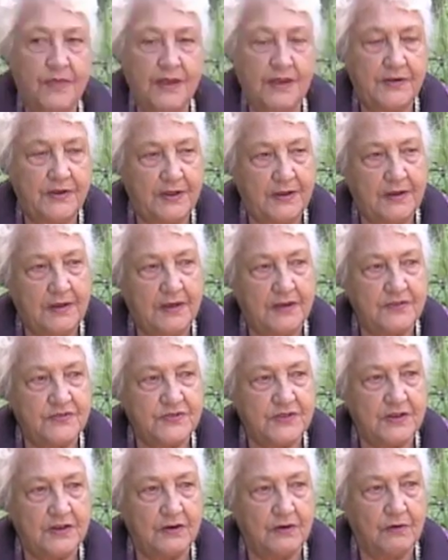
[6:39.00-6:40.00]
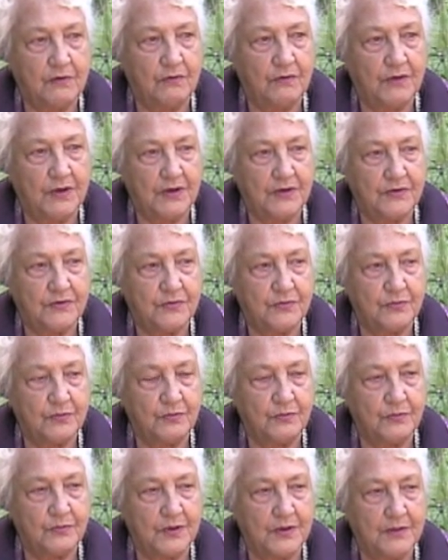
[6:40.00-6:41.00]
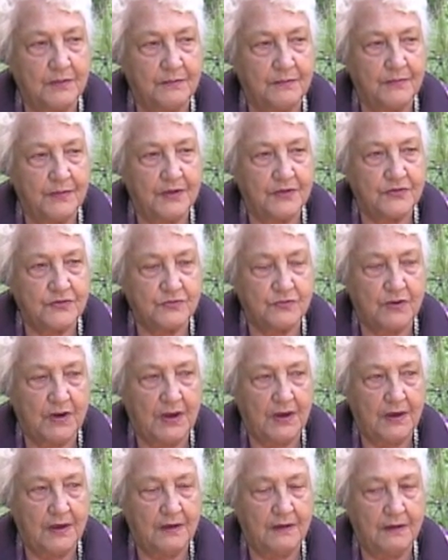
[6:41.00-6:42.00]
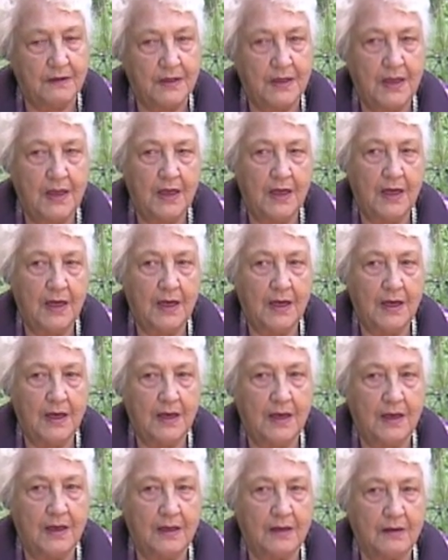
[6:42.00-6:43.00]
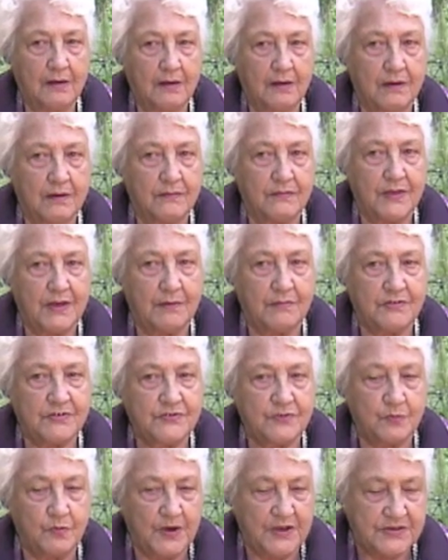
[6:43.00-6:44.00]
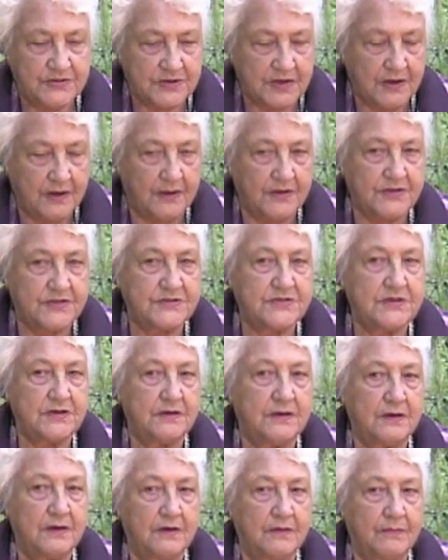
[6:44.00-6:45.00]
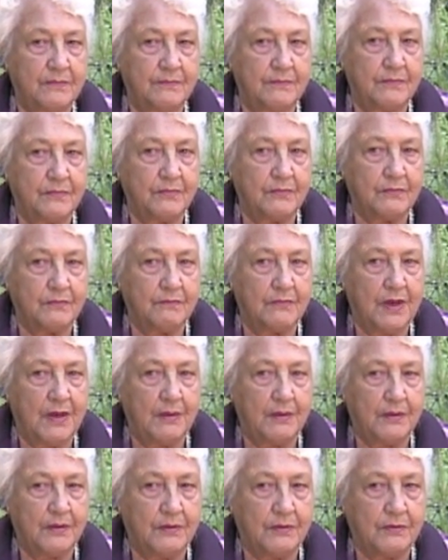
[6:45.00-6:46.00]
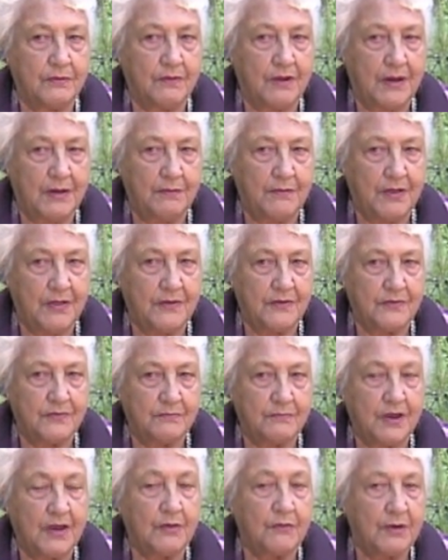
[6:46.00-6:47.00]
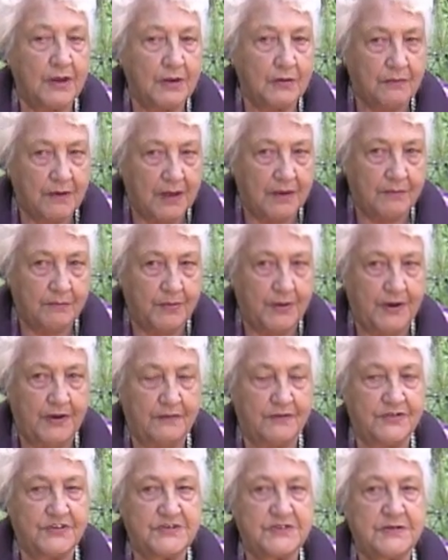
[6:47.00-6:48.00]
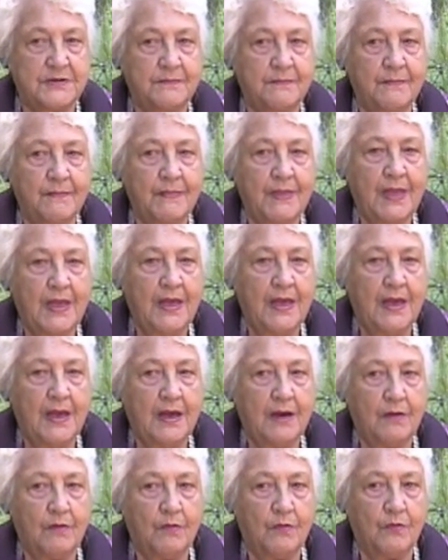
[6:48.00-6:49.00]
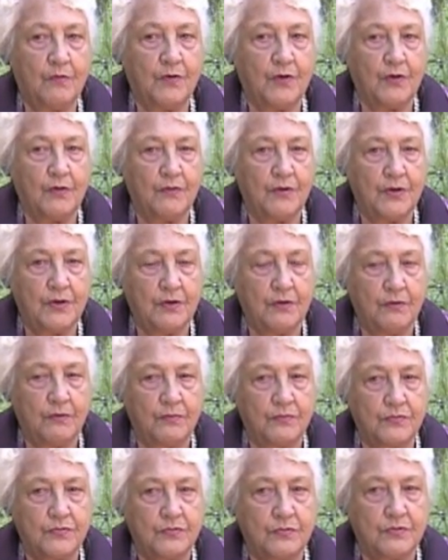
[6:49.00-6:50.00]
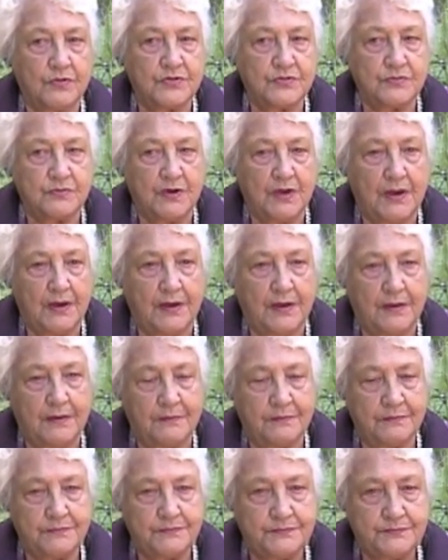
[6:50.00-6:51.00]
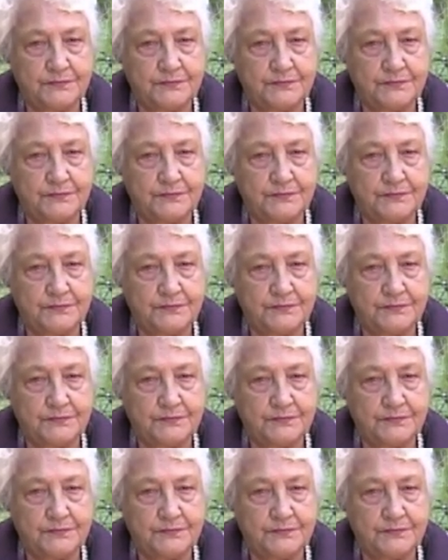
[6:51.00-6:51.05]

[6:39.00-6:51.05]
They did consider going to Australia. That was the Wescotts, my great grandparents were going to go to Australia,